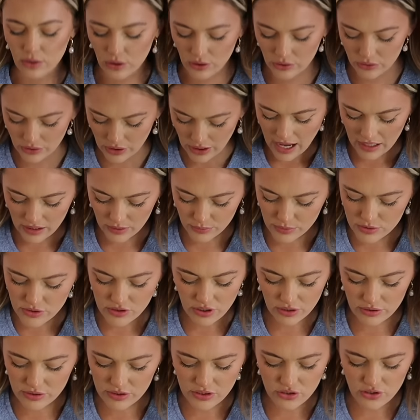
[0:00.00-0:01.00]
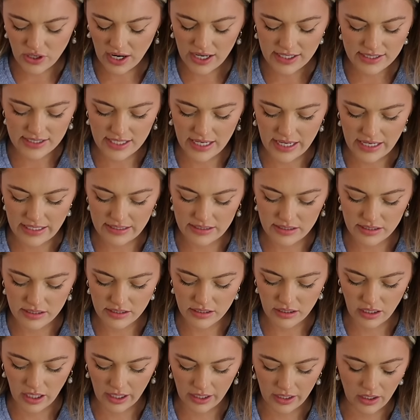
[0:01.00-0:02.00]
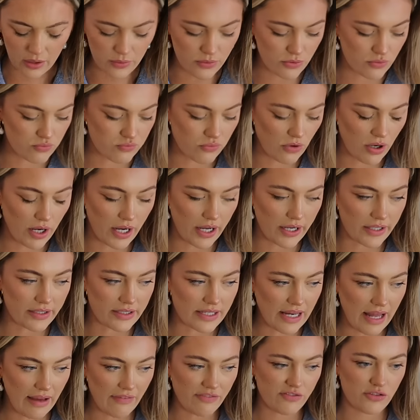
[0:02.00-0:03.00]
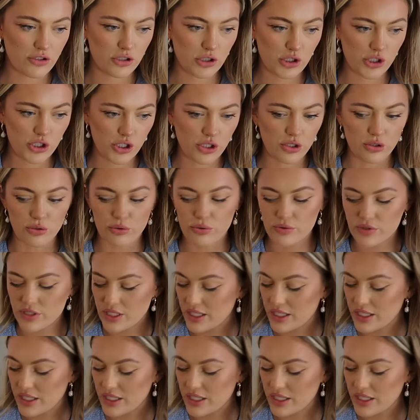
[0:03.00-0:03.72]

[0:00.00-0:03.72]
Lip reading: on, and I was so distracted. Like I had left the shoes,